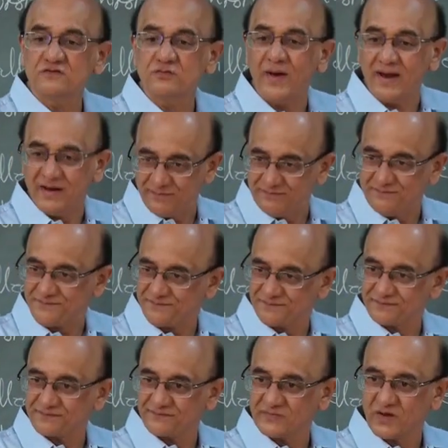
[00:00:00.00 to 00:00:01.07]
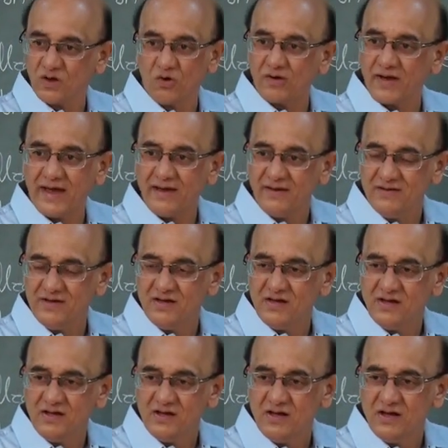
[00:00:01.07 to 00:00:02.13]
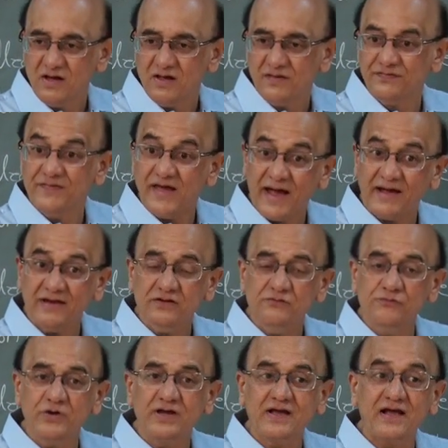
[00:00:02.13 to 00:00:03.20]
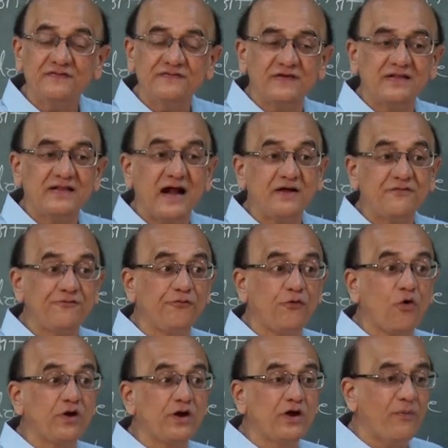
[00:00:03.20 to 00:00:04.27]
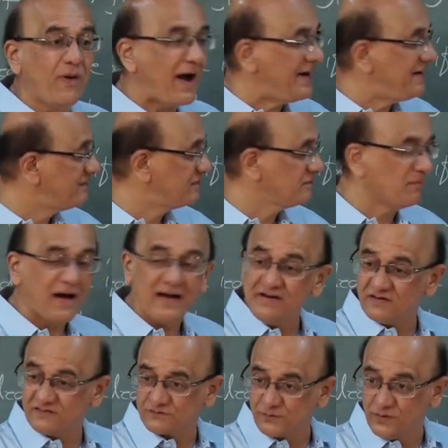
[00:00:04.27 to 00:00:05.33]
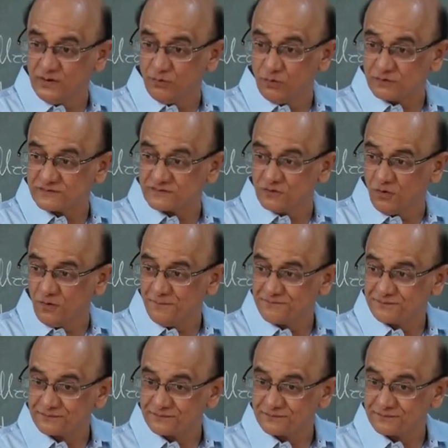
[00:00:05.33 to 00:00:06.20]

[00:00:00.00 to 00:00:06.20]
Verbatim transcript: 12, okay. Then we can say that 4 divides minus 12 also,